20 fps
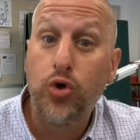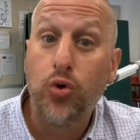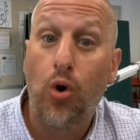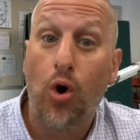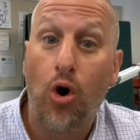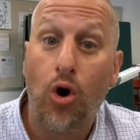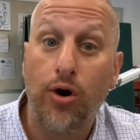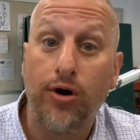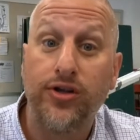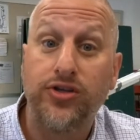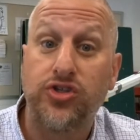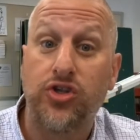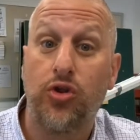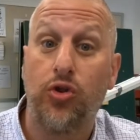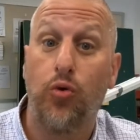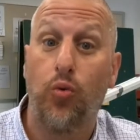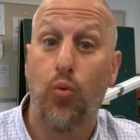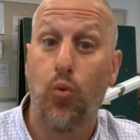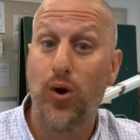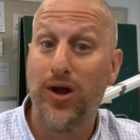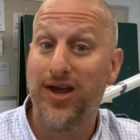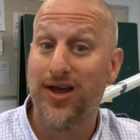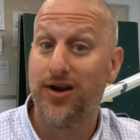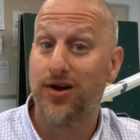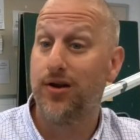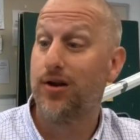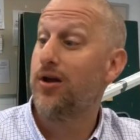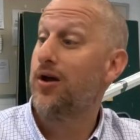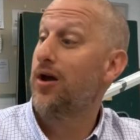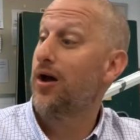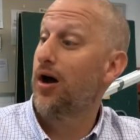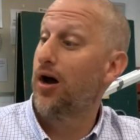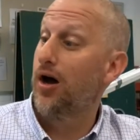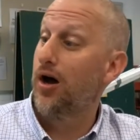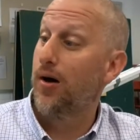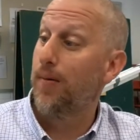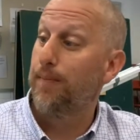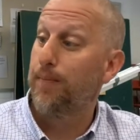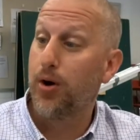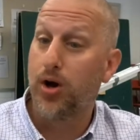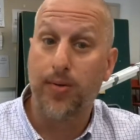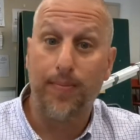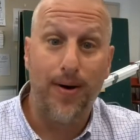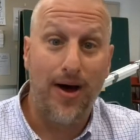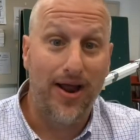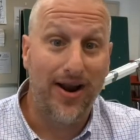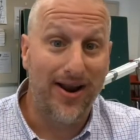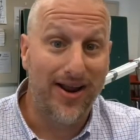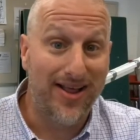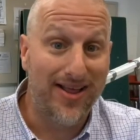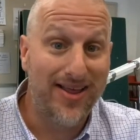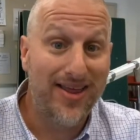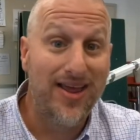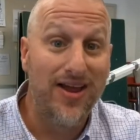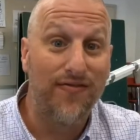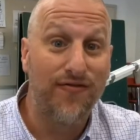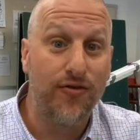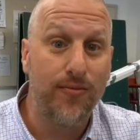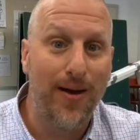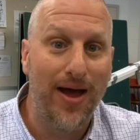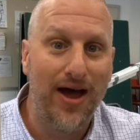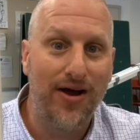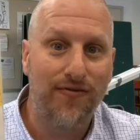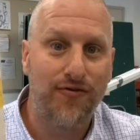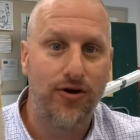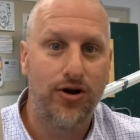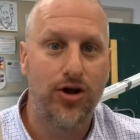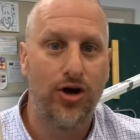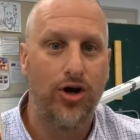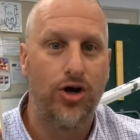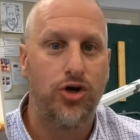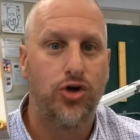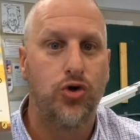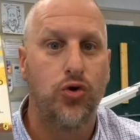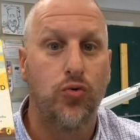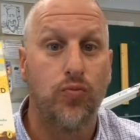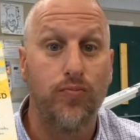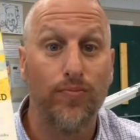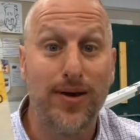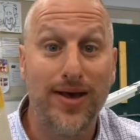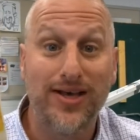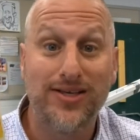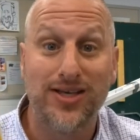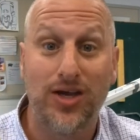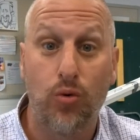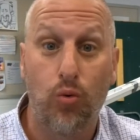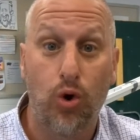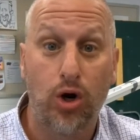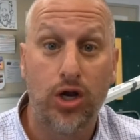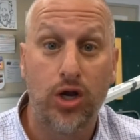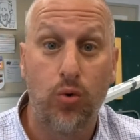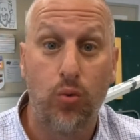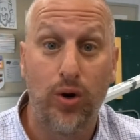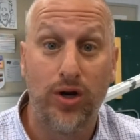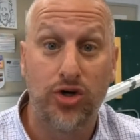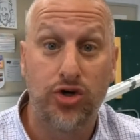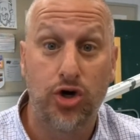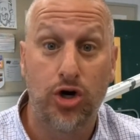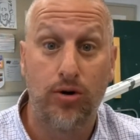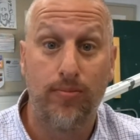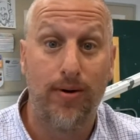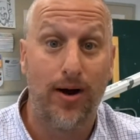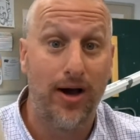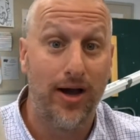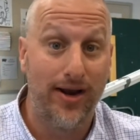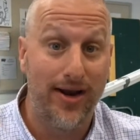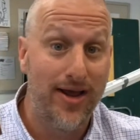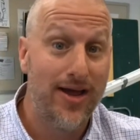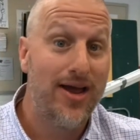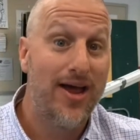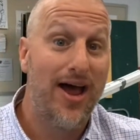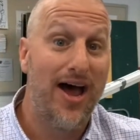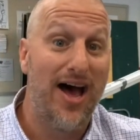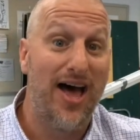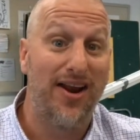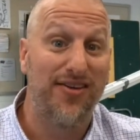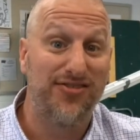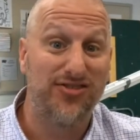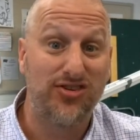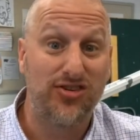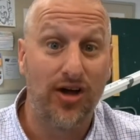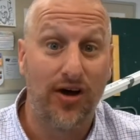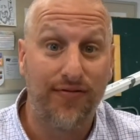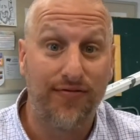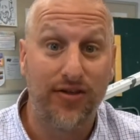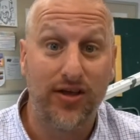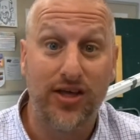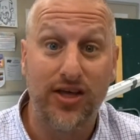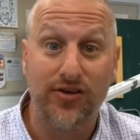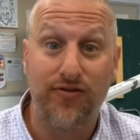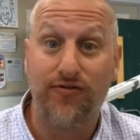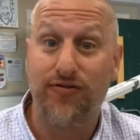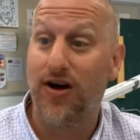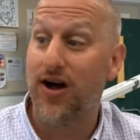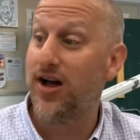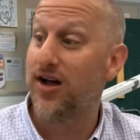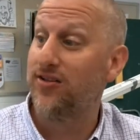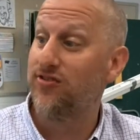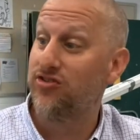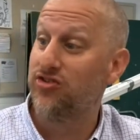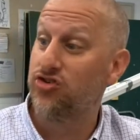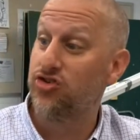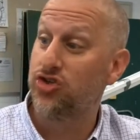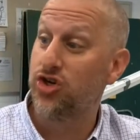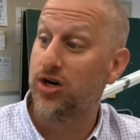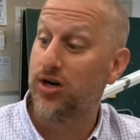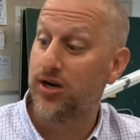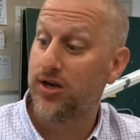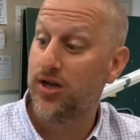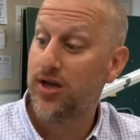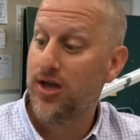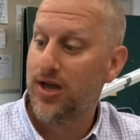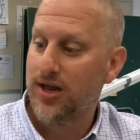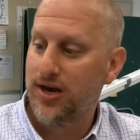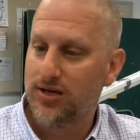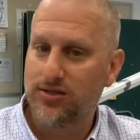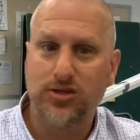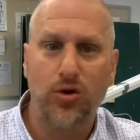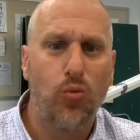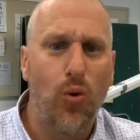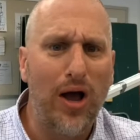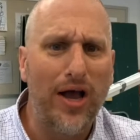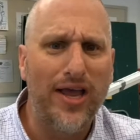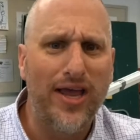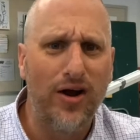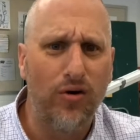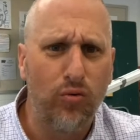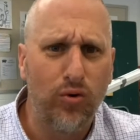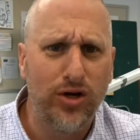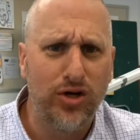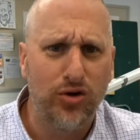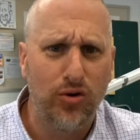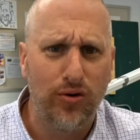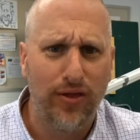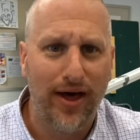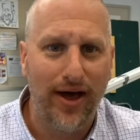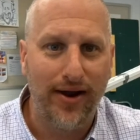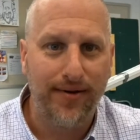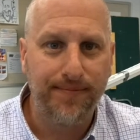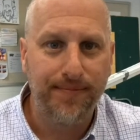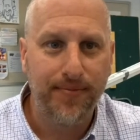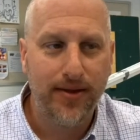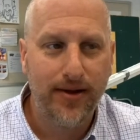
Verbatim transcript: Who Harnessed the Wind, a book about a kid from Africa who makes a working wind turbine out of stuff that he finds and junk. And I was like, why can't we do that?